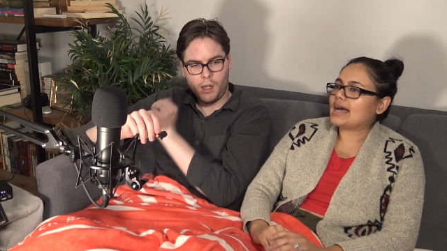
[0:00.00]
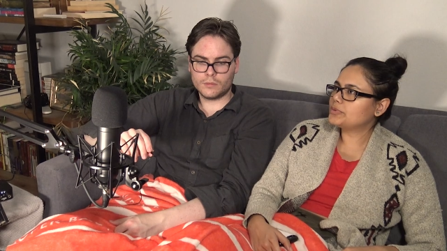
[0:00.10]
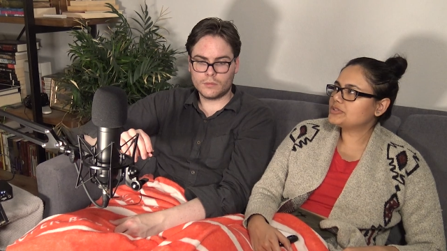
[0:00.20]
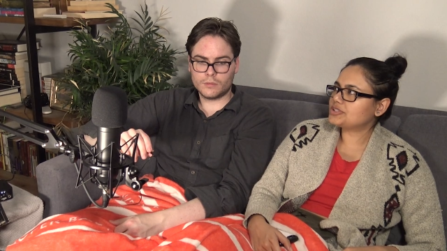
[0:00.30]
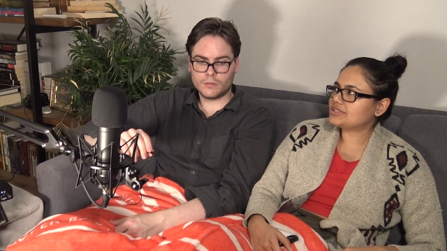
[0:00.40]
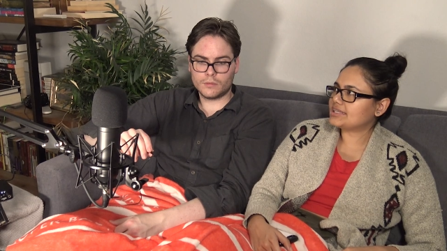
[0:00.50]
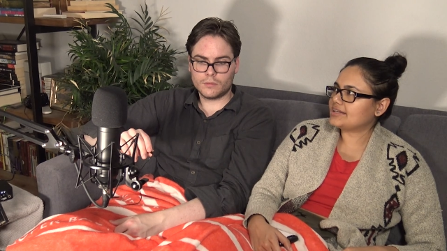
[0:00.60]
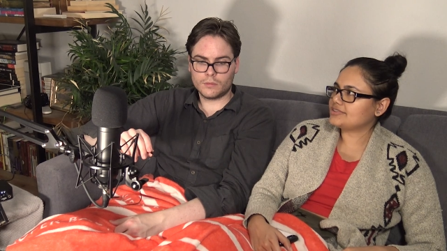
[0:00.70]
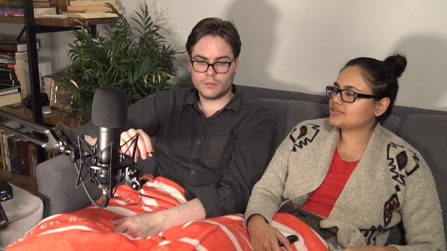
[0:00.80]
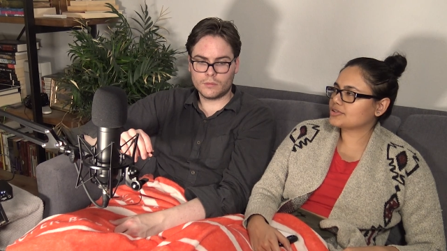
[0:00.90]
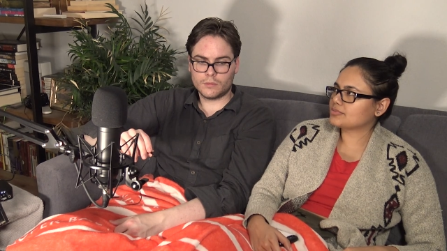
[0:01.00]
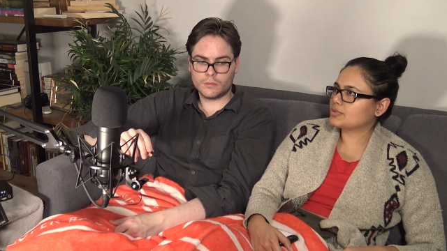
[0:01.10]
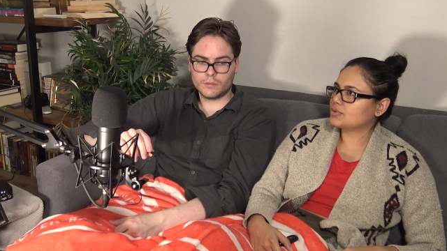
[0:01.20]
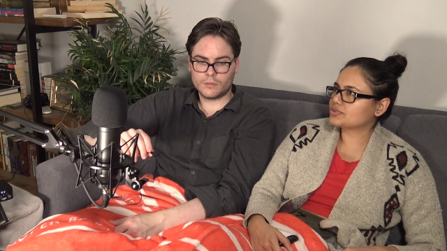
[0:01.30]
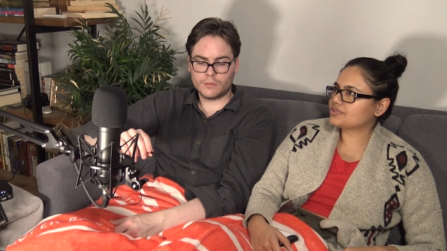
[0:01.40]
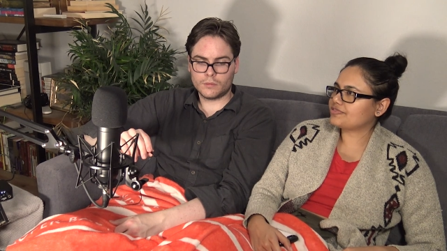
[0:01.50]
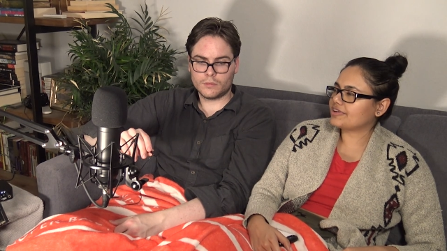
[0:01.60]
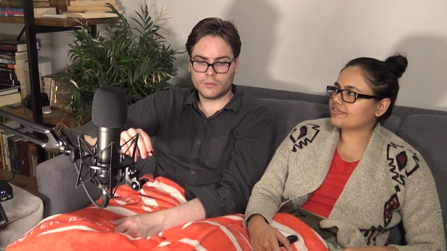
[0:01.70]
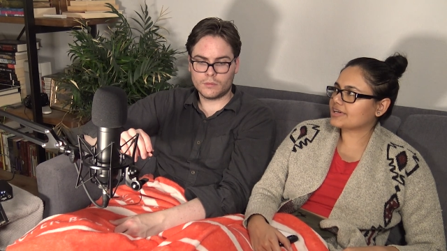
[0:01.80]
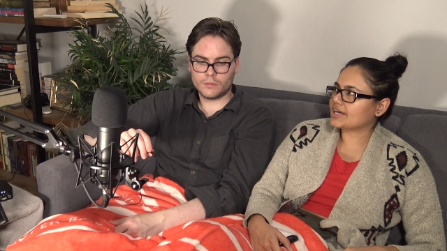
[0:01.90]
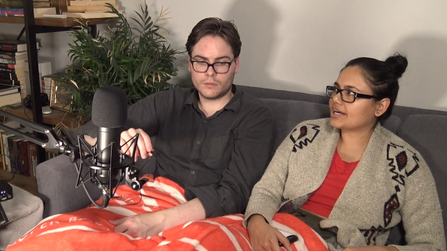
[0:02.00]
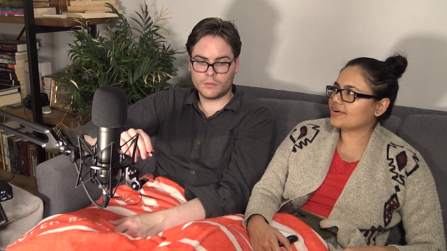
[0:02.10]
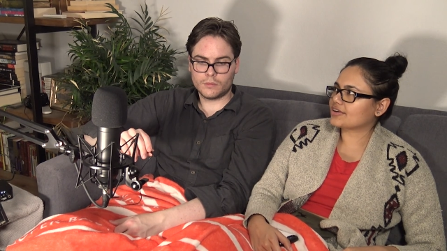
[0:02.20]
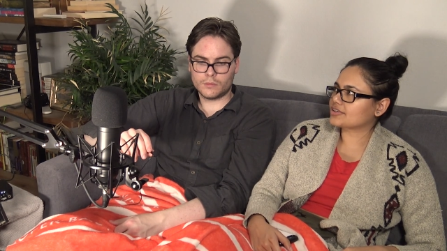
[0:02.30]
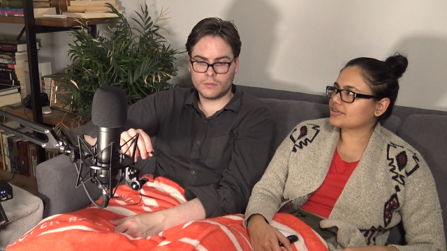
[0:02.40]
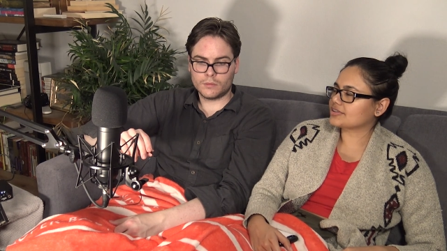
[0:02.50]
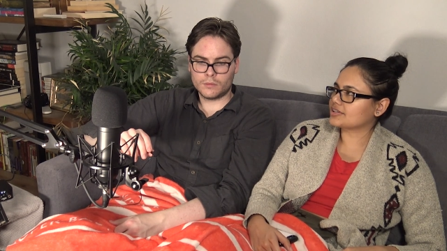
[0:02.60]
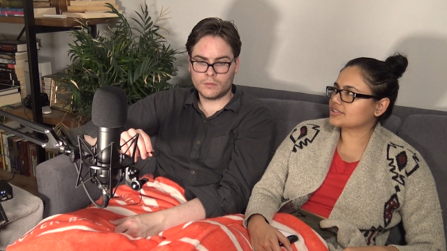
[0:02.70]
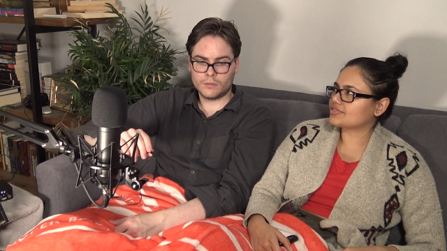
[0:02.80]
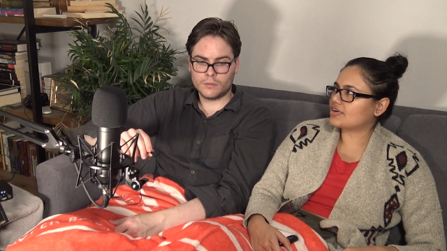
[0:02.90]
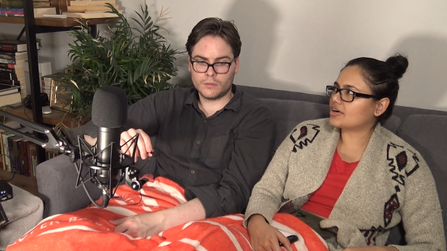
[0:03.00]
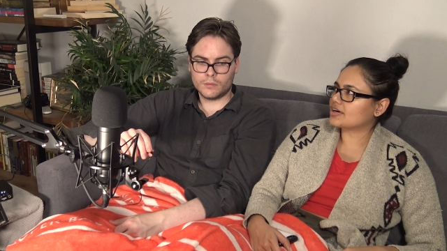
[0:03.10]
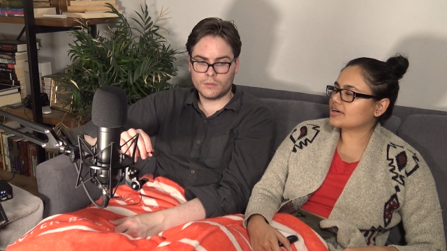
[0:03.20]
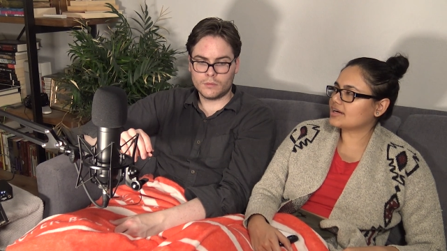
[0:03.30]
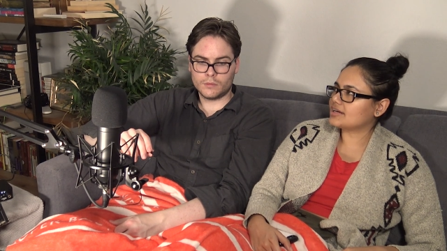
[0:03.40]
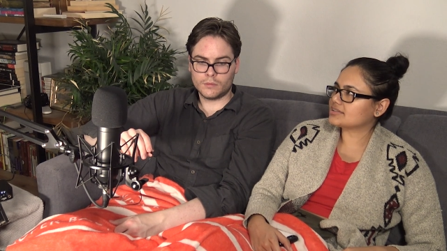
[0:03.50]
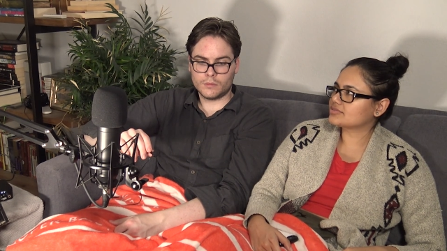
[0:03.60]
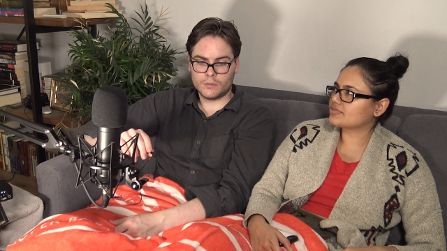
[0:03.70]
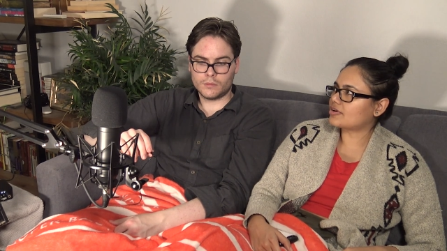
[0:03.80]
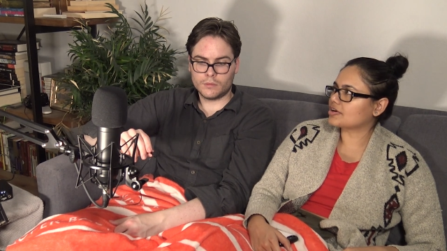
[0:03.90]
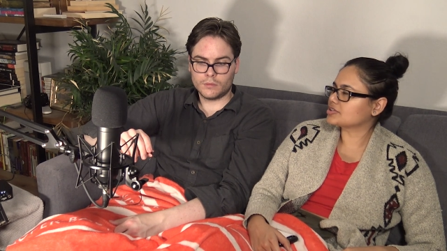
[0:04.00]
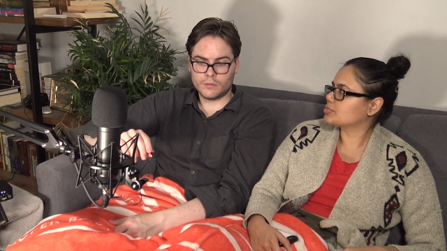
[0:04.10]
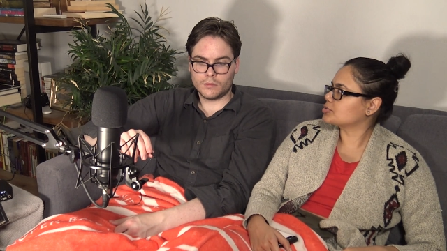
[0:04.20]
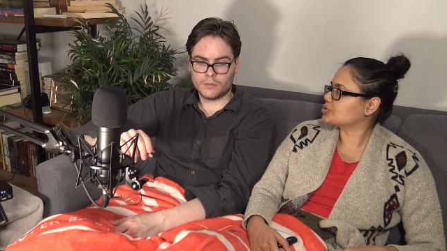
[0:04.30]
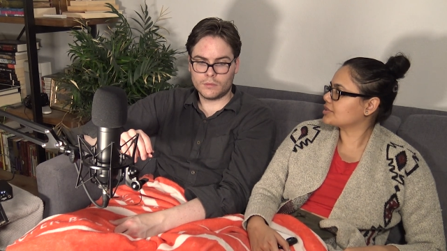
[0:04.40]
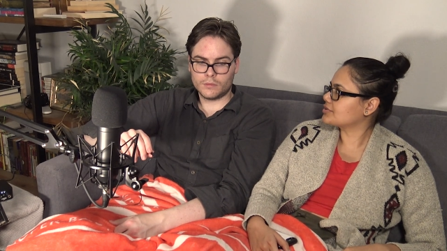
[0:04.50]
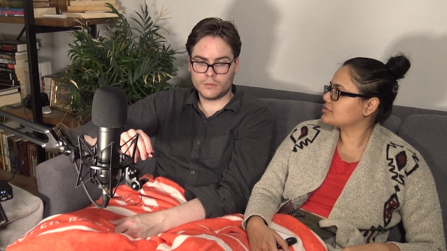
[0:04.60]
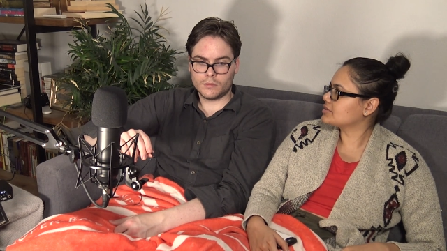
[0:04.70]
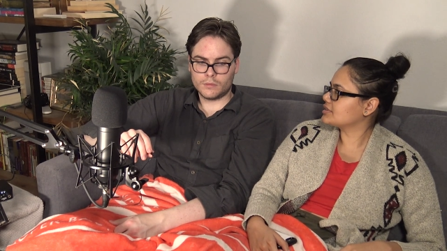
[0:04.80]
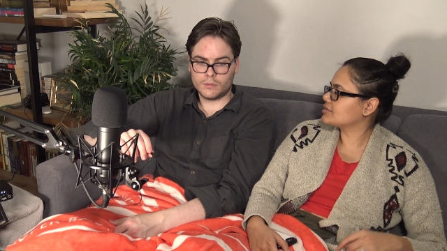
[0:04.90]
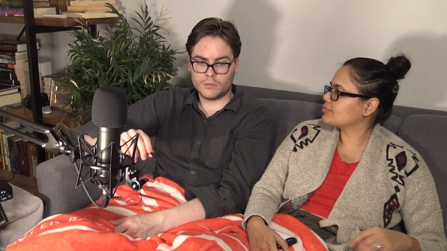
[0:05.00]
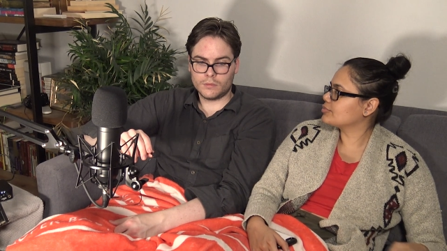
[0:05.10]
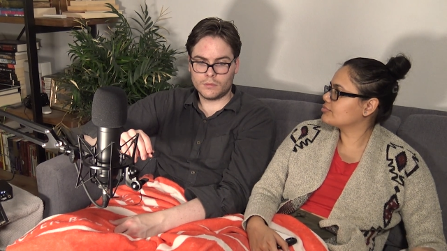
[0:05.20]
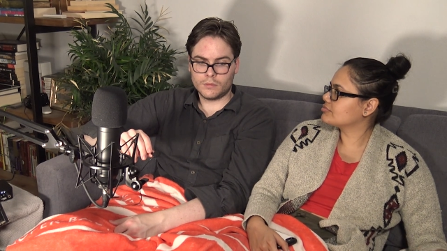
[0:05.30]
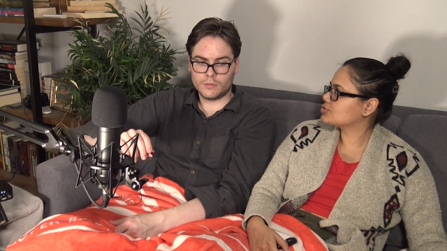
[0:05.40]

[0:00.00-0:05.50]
Speaker 1: Who would you say is your most favorite character thus far as portrayal in the